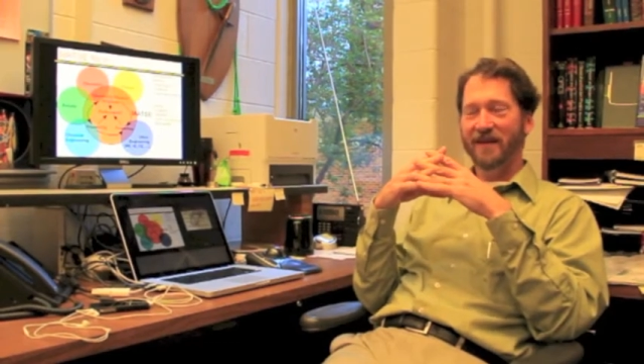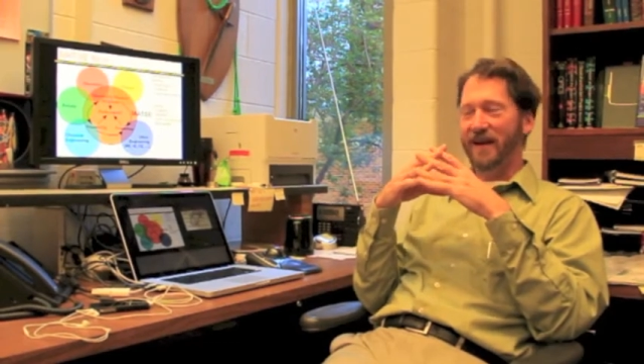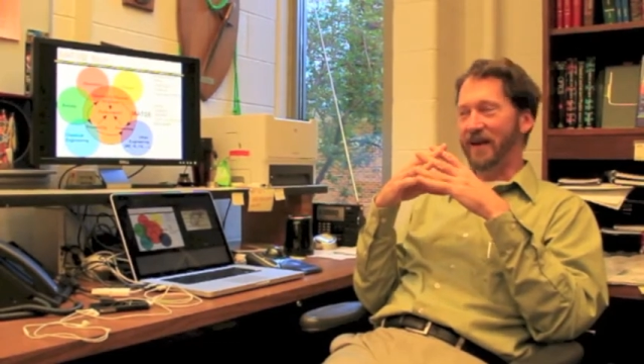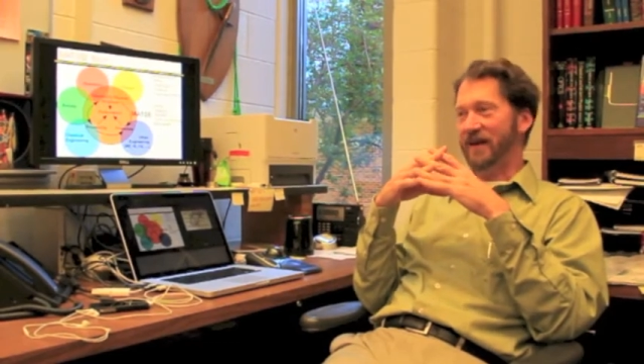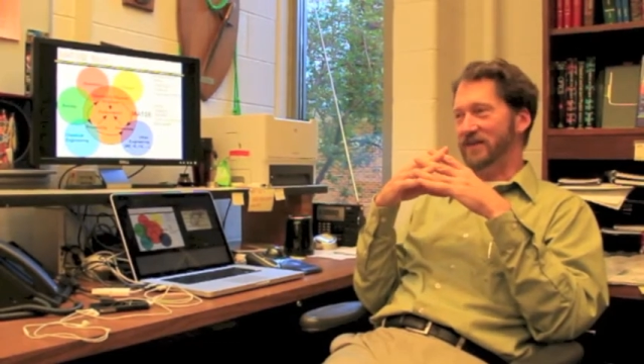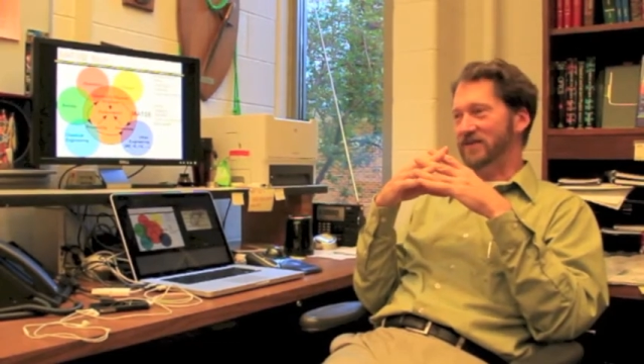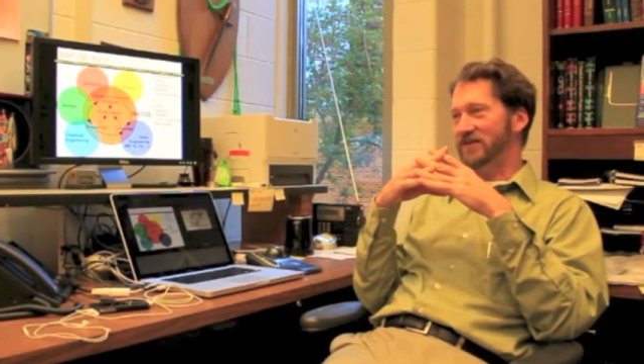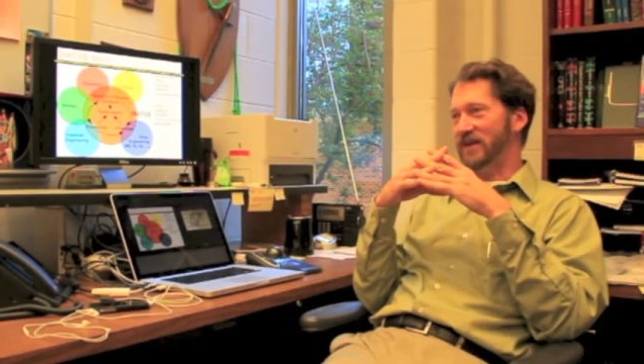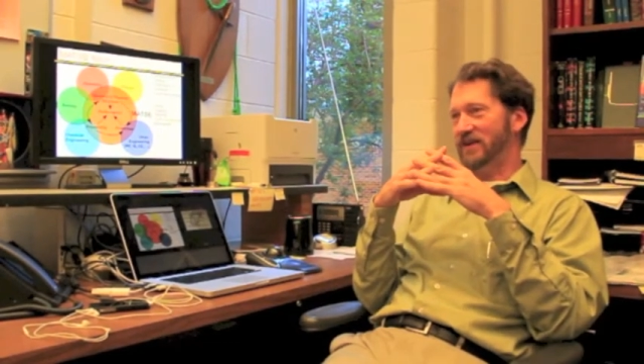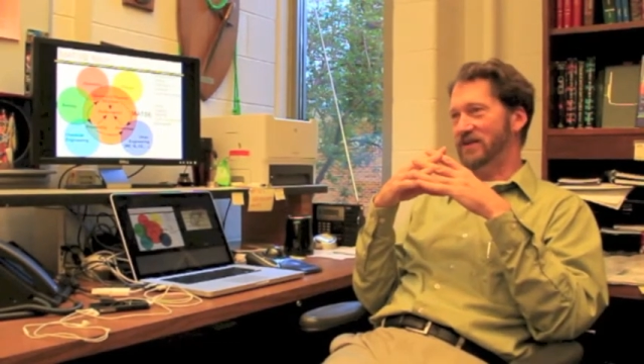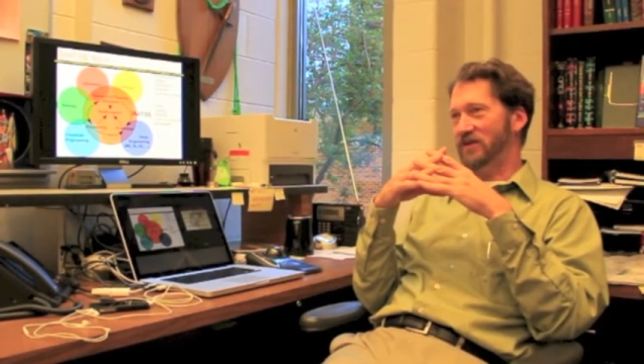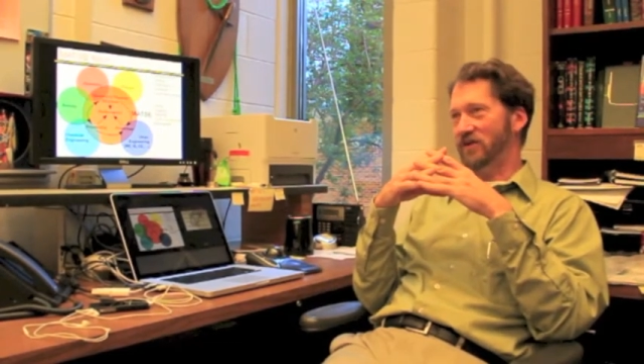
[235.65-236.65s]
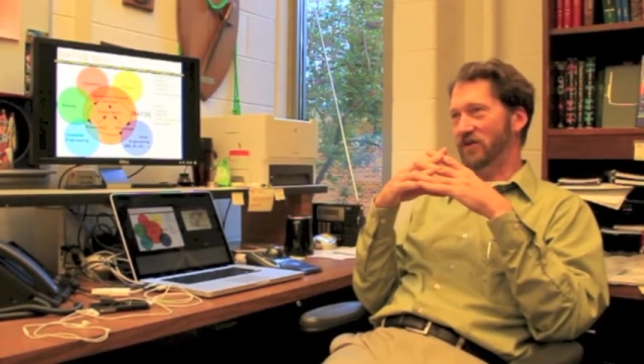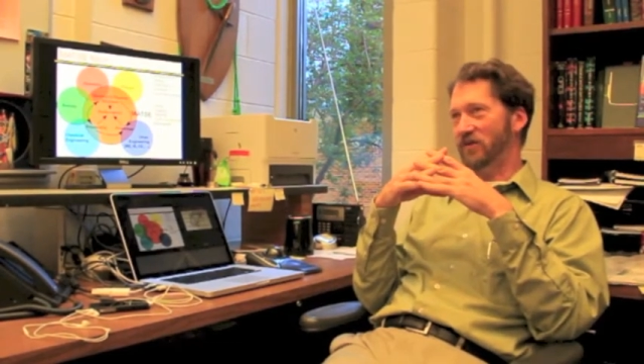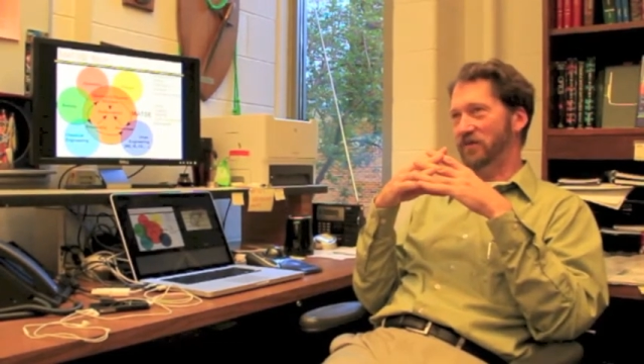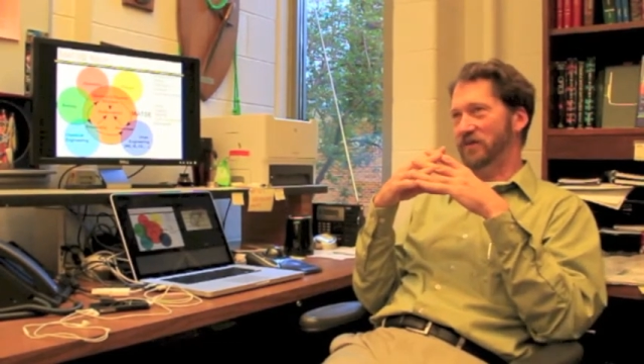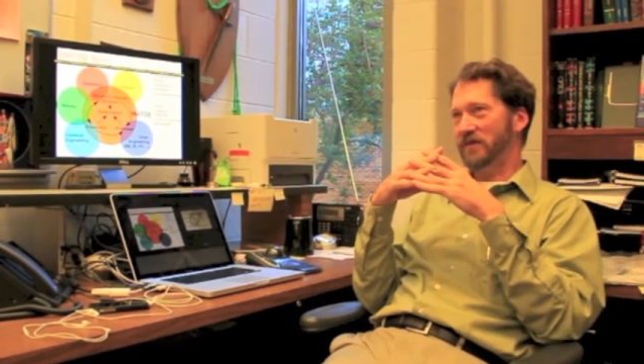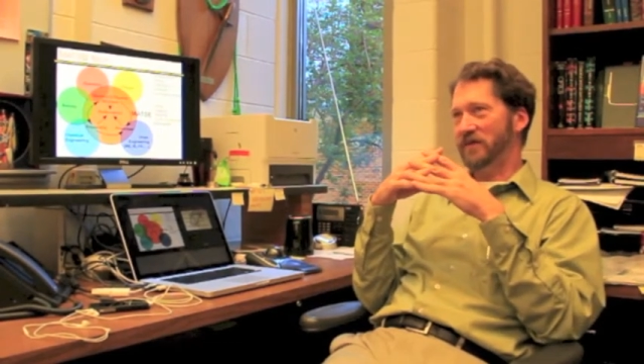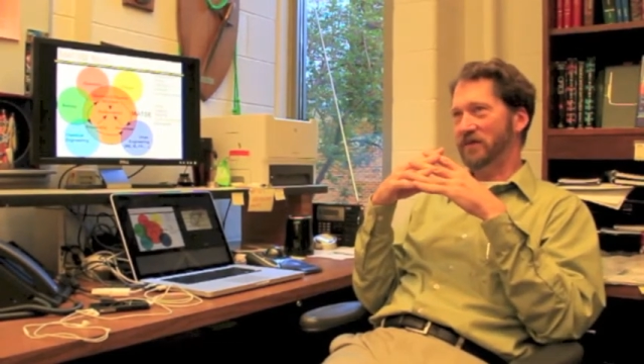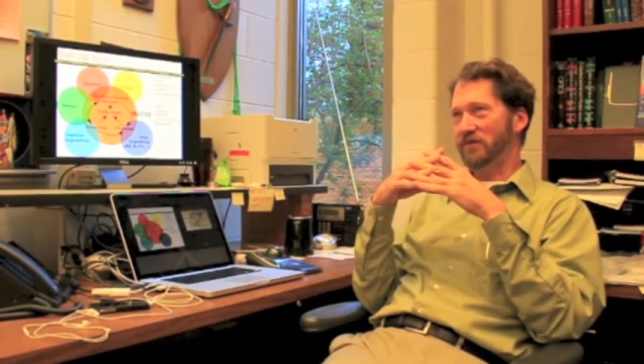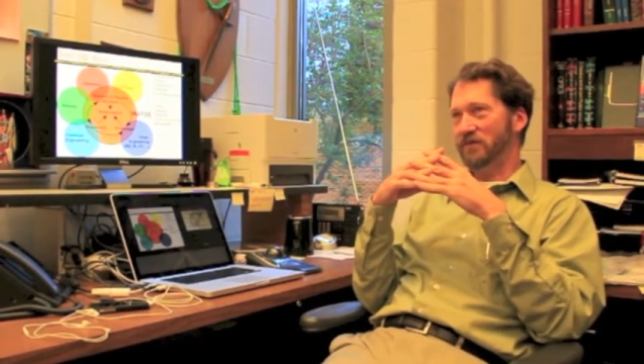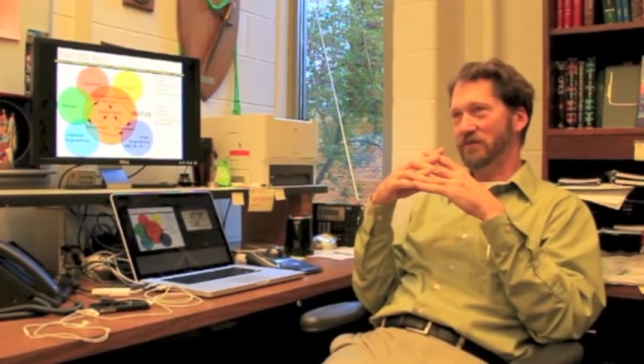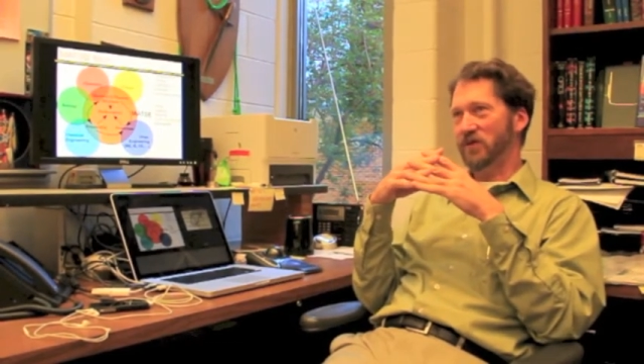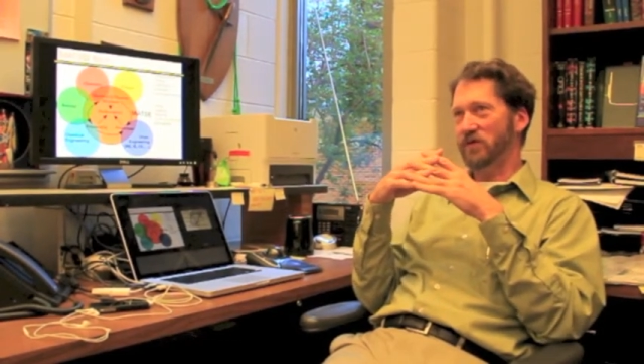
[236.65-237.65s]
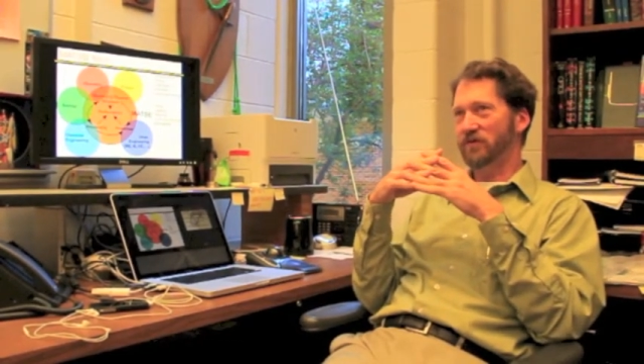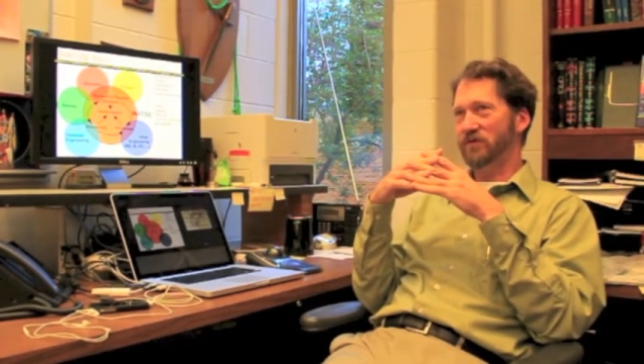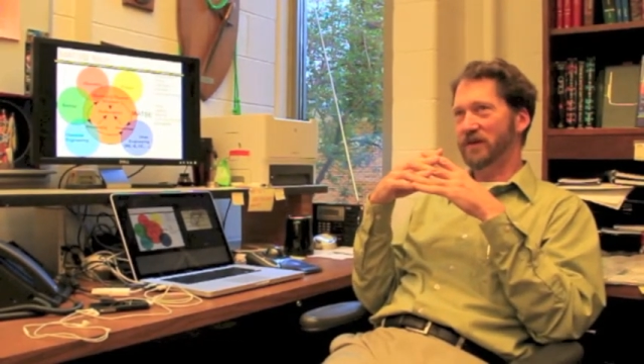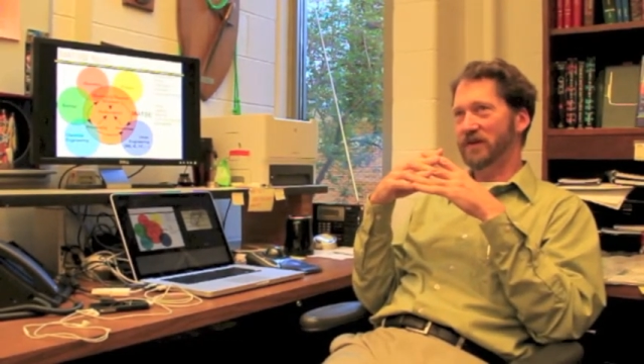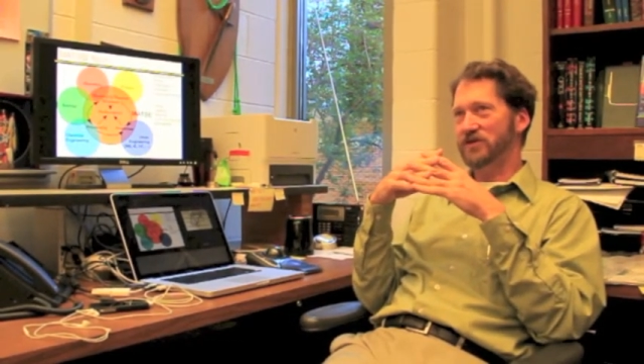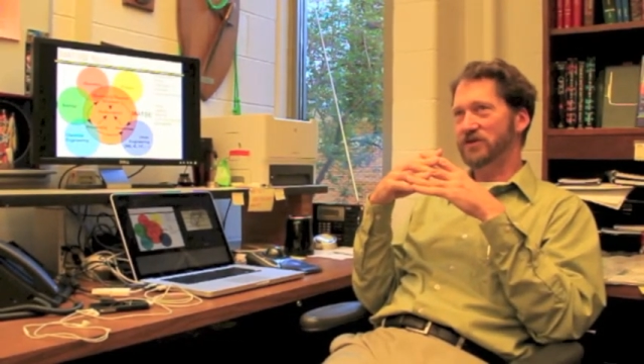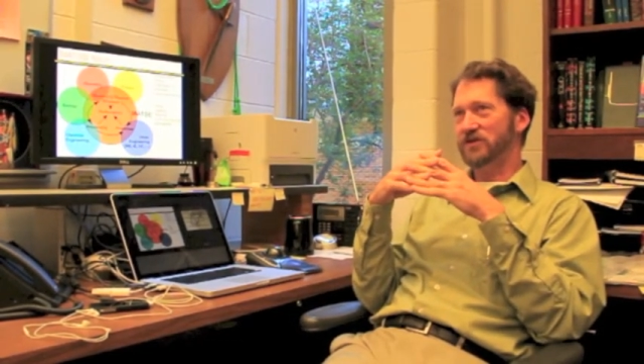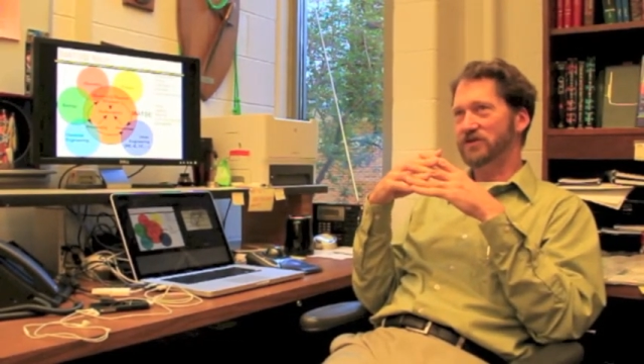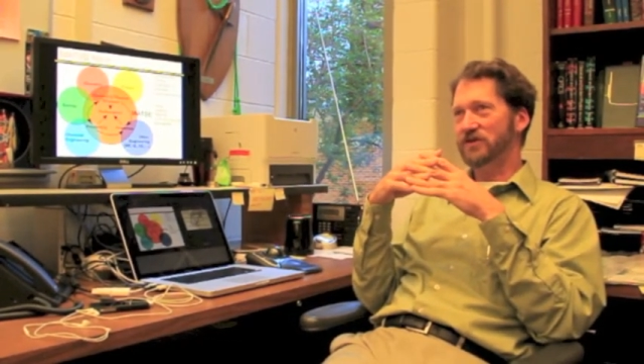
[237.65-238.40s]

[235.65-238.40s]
and I said, in a remote village in